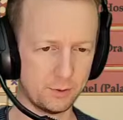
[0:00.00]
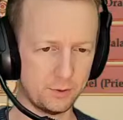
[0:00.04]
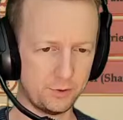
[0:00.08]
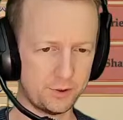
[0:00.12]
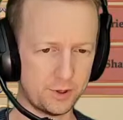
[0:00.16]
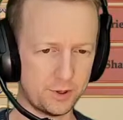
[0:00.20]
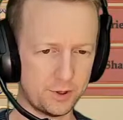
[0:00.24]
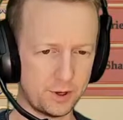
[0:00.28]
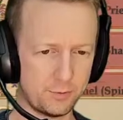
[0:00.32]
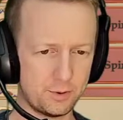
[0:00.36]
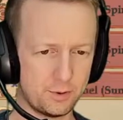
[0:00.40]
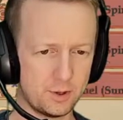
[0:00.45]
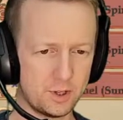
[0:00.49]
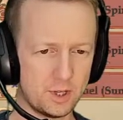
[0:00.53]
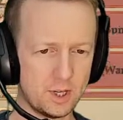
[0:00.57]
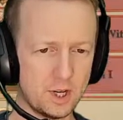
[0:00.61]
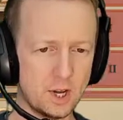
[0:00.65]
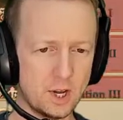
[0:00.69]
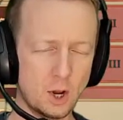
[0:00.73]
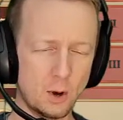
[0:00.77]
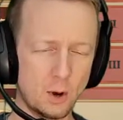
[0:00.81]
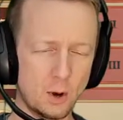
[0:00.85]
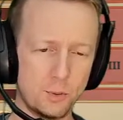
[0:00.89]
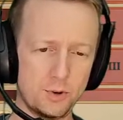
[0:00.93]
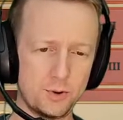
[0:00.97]
So if
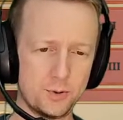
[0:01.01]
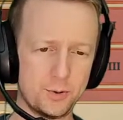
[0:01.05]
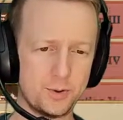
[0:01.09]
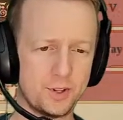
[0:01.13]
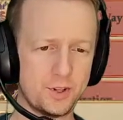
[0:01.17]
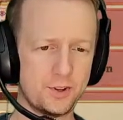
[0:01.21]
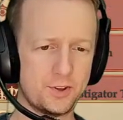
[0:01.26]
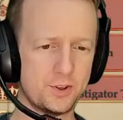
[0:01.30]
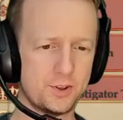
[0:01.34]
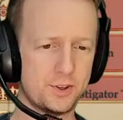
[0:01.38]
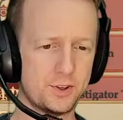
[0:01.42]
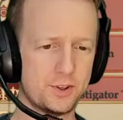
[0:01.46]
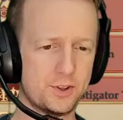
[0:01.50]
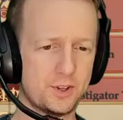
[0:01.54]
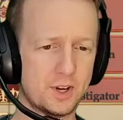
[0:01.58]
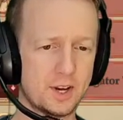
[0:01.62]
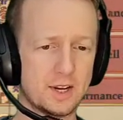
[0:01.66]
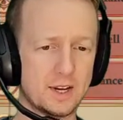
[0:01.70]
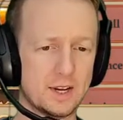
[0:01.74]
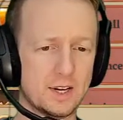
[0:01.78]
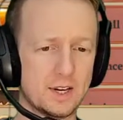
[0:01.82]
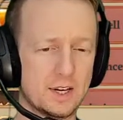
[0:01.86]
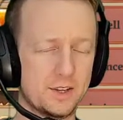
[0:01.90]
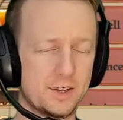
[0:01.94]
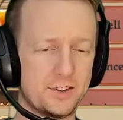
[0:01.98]
we're doing this on
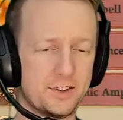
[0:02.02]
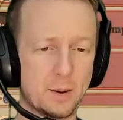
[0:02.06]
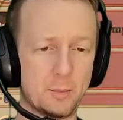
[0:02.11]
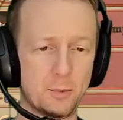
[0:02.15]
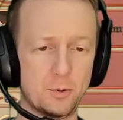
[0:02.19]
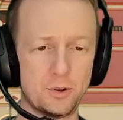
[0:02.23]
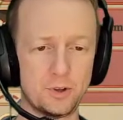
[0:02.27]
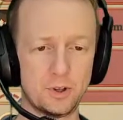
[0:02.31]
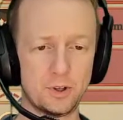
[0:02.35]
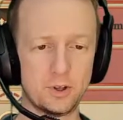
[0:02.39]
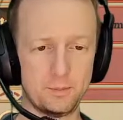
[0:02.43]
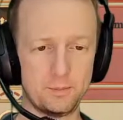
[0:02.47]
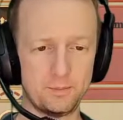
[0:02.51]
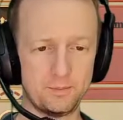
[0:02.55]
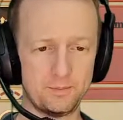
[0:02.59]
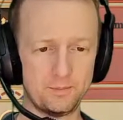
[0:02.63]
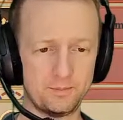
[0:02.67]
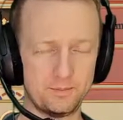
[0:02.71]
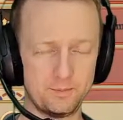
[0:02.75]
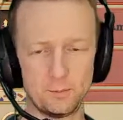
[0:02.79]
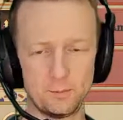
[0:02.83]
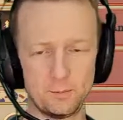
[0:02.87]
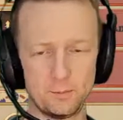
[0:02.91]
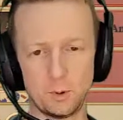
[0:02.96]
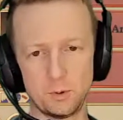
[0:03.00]
tabletop,
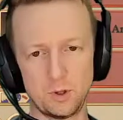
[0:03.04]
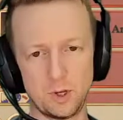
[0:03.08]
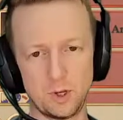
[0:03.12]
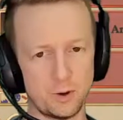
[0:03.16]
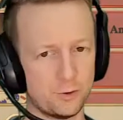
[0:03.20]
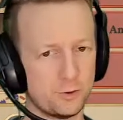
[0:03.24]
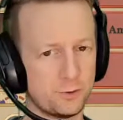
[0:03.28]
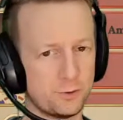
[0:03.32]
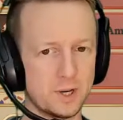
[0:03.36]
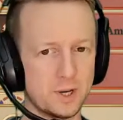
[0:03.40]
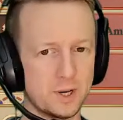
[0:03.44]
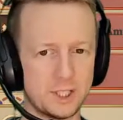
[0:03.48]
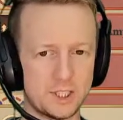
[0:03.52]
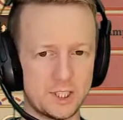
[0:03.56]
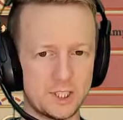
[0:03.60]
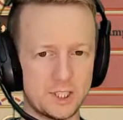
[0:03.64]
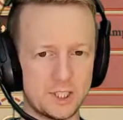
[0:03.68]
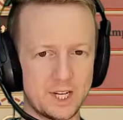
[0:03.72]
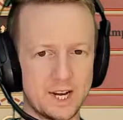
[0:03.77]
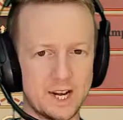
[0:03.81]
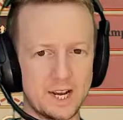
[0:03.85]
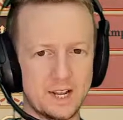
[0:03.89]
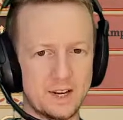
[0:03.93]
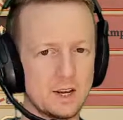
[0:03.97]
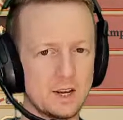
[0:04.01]
we would go a spike
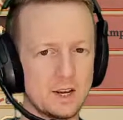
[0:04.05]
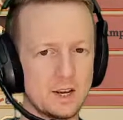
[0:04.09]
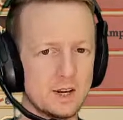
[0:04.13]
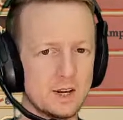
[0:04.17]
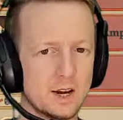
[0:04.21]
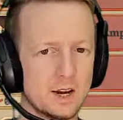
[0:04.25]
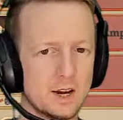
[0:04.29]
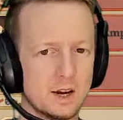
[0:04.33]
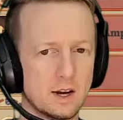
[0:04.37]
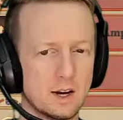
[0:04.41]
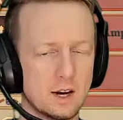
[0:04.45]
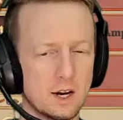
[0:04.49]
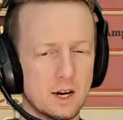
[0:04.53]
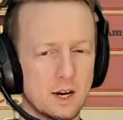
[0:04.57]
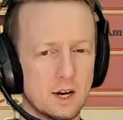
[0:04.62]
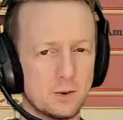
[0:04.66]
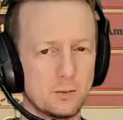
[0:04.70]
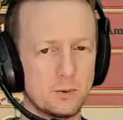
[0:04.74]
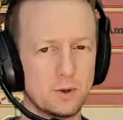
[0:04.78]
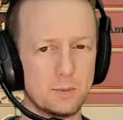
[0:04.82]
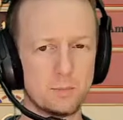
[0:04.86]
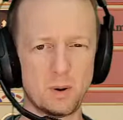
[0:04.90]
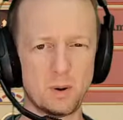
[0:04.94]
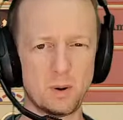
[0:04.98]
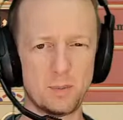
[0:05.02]
chain.
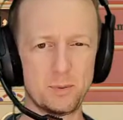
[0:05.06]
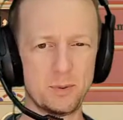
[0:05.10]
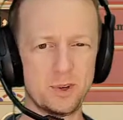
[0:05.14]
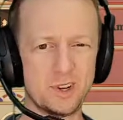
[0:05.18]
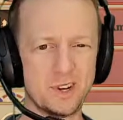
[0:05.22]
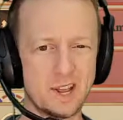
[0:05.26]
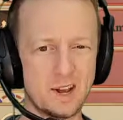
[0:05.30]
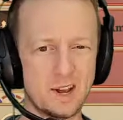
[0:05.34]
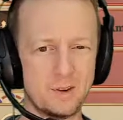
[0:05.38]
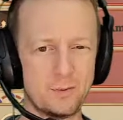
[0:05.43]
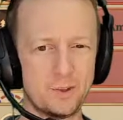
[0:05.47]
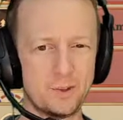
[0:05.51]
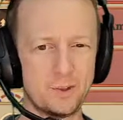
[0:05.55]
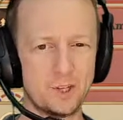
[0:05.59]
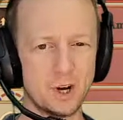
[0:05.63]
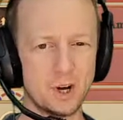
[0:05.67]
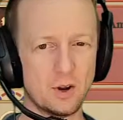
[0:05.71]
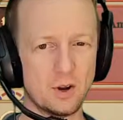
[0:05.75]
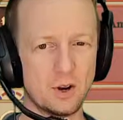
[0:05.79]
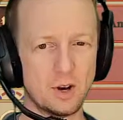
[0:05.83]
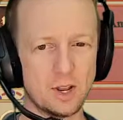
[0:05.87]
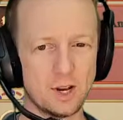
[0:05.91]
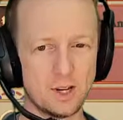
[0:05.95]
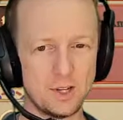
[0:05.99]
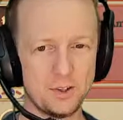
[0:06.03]
We probably wouldn't have to
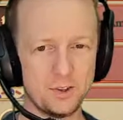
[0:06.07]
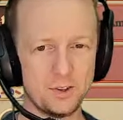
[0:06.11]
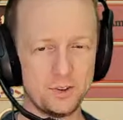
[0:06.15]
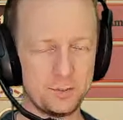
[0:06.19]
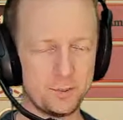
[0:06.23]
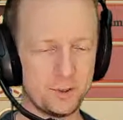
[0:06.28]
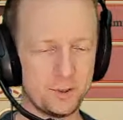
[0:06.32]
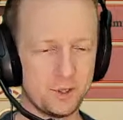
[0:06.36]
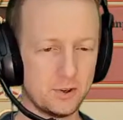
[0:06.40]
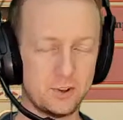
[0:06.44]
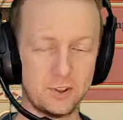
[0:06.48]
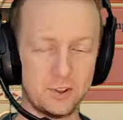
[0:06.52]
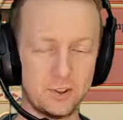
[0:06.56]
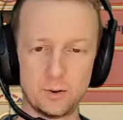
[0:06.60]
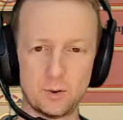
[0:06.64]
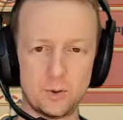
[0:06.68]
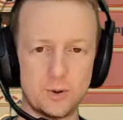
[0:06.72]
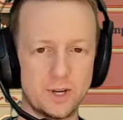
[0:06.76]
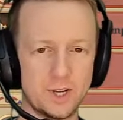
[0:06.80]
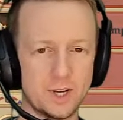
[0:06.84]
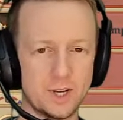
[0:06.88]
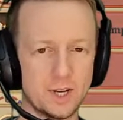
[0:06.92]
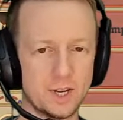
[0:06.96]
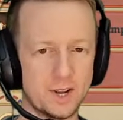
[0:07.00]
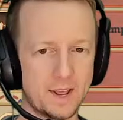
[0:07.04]
go lunge because you're
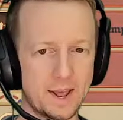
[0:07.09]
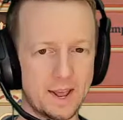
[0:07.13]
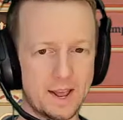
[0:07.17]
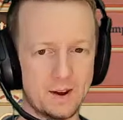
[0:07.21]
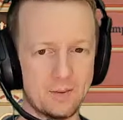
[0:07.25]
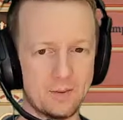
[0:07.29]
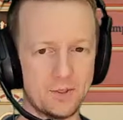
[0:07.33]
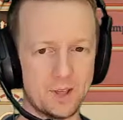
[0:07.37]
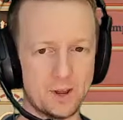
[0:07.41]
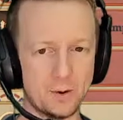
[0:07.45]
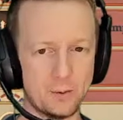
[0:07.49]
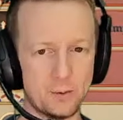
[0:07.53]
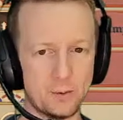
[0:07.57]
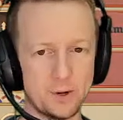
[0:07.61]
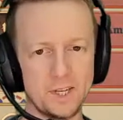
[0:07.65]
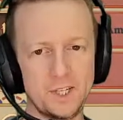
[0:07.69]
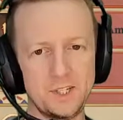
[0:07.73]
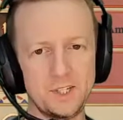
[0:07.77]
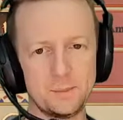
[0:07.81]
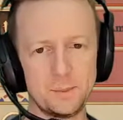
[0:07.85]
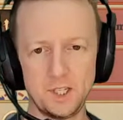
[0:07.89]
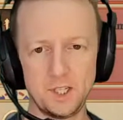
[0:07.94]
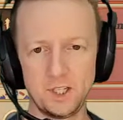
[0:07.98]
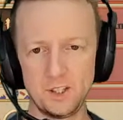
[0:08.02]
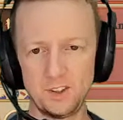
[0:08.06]
already going to have that
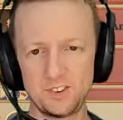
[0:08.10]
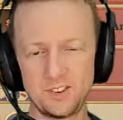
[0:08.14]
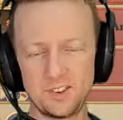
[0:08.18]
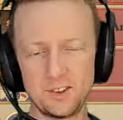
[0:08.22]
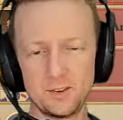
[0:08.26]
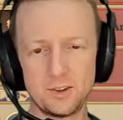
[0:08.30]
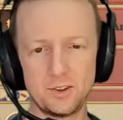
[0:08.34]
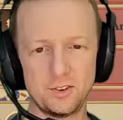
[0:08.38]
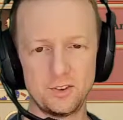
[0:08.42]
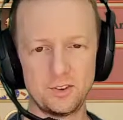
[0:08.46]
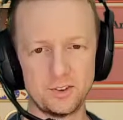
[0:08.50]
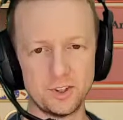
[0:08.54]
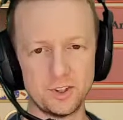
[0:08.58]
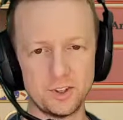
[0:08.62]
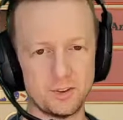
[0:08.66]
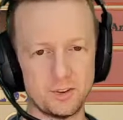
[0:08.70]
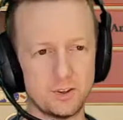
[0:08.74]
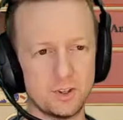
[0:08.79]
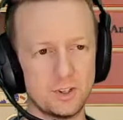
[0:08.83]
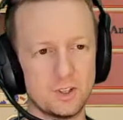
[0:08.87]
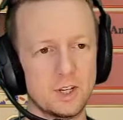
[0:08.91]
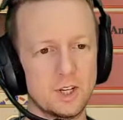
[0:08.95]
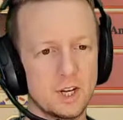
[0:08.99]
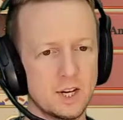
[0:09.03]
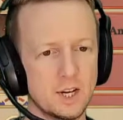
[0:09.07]
reach, but you could still consider
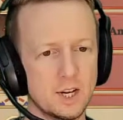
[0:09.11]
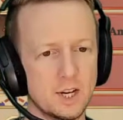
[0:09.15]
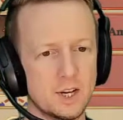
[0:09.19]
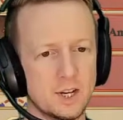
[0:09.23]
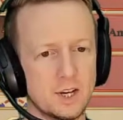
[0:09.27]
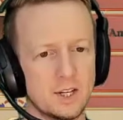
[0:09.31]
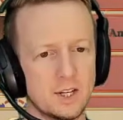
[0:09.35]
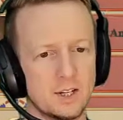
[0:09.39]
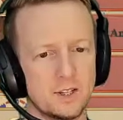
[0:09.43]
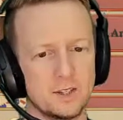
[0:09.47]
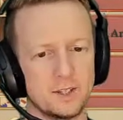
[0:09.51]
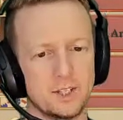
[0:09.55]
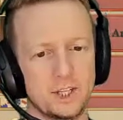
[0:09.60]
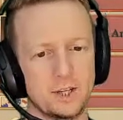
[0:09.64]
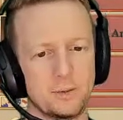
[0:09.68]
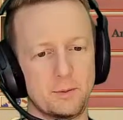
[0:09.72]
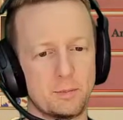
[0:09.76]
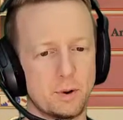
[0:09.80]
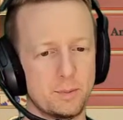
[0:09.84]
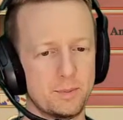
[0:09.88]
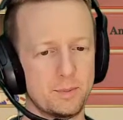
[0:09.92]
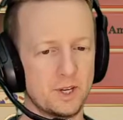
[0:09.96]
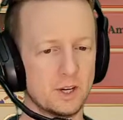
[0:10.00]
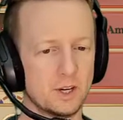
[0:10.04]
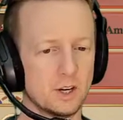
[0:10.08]
it. You'd
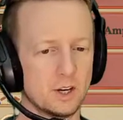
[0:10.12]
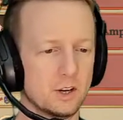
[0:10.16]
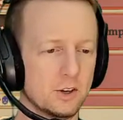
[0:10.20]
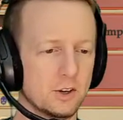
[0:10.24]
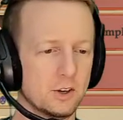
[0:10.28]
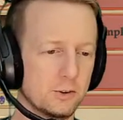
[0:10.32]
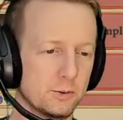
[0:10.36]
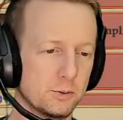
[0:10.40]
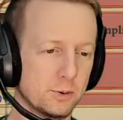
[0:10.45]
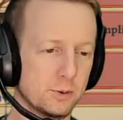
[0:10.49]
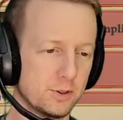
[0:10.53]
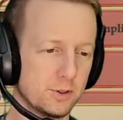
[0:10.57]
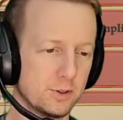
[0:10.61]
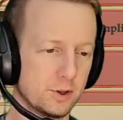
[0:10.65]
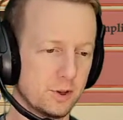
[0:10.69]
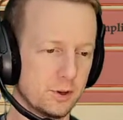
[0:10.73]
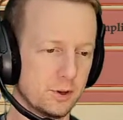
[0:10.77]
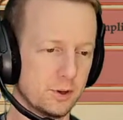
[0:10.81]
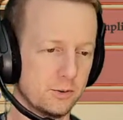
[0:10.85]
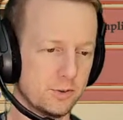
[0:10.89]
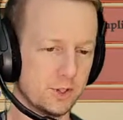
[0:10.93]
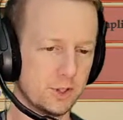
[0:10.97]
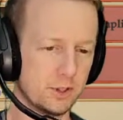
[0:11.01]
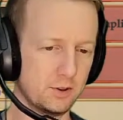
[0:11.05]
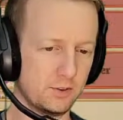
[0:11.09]
probably go with a lot
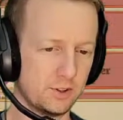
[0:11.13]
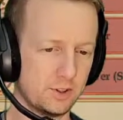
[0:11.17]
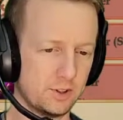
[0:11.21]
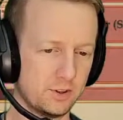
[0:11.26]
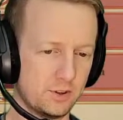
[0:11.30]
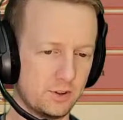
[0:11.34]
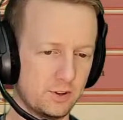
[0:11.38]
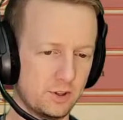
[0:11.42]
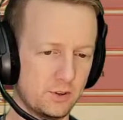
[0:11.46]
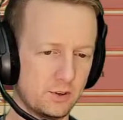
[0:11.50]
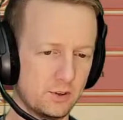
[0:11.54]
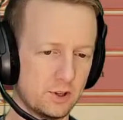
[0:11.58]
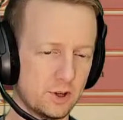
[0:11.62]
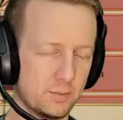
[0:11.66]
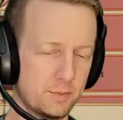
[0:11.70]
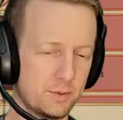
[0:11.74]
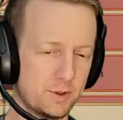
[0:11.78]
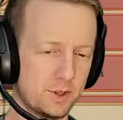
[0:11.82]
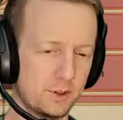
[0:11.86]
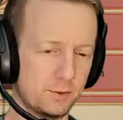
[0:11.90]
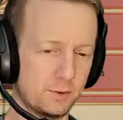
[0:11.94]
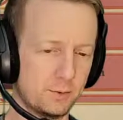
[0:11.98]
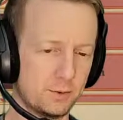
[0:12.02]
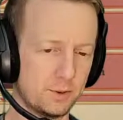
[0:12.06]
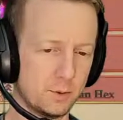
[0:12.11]
of the utility type
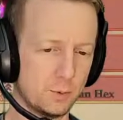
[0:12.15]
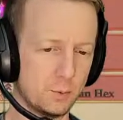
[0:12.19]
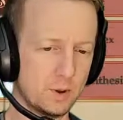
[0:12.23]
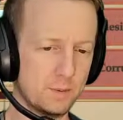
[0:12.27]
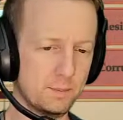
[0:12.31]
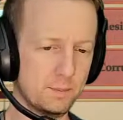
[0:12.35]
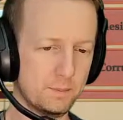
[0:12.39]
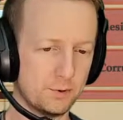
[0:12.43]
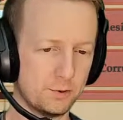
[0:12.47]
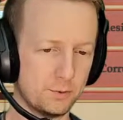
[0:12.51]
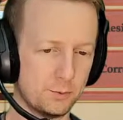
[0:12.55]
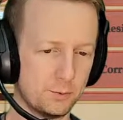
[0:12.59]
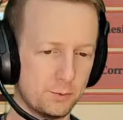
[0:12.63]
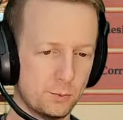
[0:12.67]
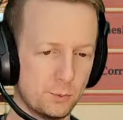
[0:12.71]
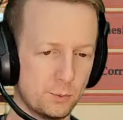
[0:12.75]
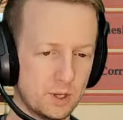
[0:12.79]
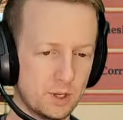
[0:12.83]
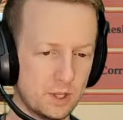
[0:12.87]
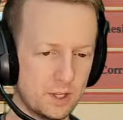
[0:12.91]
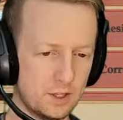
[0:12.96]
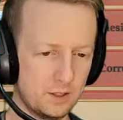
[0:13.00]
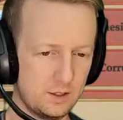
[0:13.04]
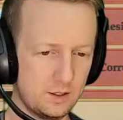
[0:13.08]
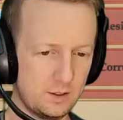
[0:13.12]
things with the whip as
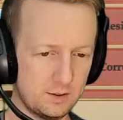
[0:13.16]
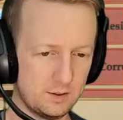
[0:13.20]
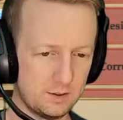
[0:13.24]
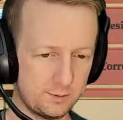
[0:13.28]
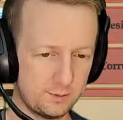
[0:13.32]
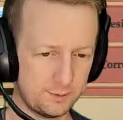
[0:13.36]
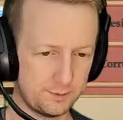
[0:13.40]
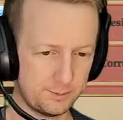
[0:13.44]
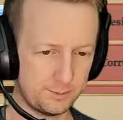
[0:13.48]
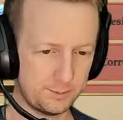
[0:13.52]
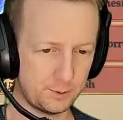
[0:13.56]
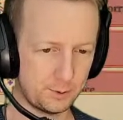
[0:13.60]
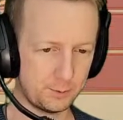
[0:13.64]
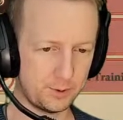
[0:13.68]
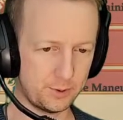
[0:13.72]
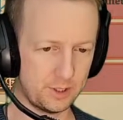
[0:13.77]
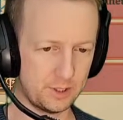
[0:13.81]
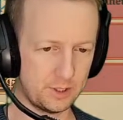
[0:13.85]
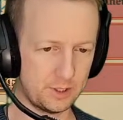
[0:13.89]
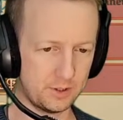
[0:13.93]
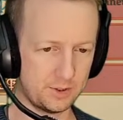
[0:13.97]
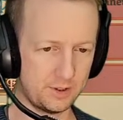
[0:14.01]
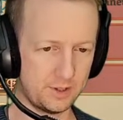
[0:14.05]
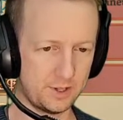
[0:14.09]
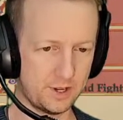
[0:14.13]
well, but we
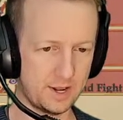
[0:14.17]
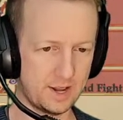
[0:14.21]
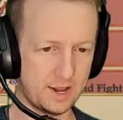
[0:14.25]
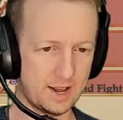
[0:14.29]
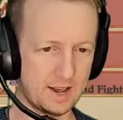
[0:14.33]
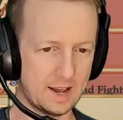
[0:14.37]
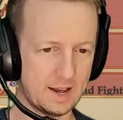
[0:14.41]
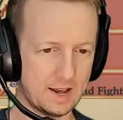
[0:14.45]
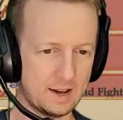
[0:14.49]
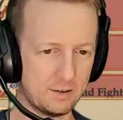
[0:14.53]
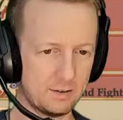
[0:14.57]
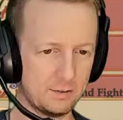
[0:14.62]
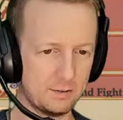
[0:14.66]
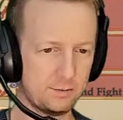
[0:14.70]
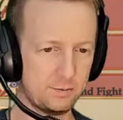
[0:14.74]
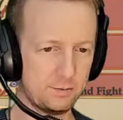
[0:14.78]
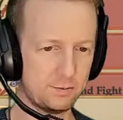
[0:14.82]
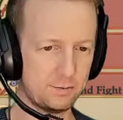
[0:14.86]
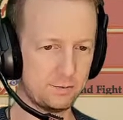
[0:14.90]
don't have